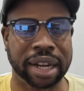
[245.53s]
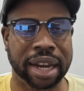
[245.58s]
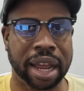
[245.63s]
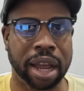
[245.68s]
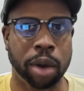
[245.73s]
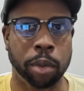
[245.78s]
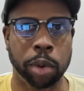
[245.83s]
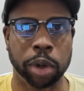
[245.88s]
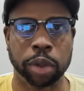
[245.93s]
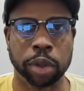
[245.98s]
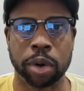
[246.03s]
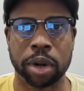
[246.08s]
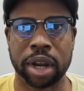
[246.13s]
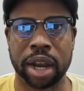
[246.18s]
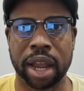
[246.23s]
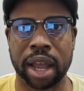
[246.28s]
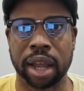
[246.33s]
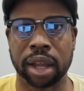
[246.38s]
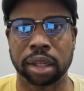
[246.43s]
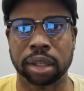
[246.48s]
out whether or
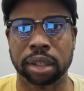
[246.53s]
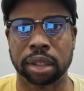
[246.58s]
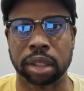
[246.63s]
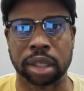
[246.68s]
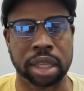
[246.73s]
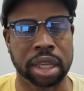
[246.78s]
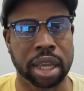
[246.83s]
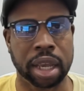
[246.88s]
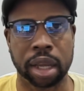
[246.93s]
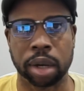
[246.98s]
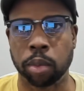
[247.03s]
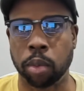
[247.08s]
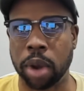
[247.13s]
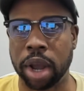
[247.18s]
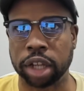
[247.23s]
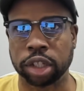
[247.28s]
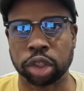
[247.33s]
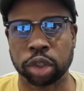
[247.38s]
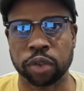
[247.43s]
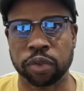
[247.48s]
not he had
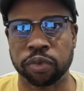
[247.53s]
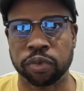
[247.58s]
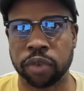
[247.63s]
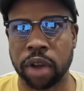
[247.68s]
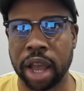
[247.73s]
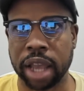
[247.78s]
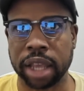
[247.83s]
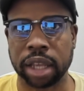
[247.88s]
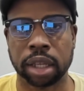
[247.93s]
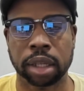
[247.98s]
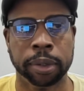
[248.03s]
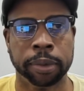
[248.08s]
watched you fight